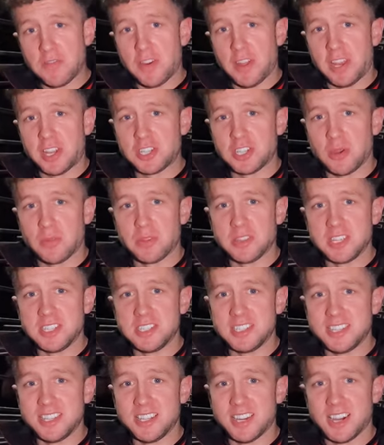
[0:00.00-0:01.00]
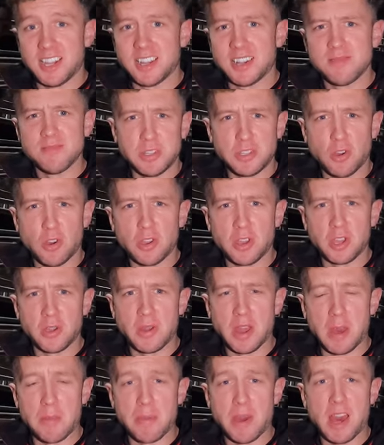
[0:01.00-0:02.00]
going to finish up with these here. Been
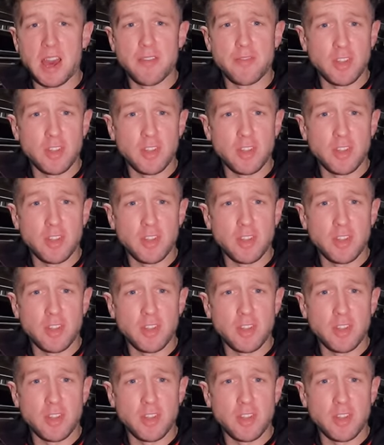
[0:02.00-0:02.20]
talking quite a bit,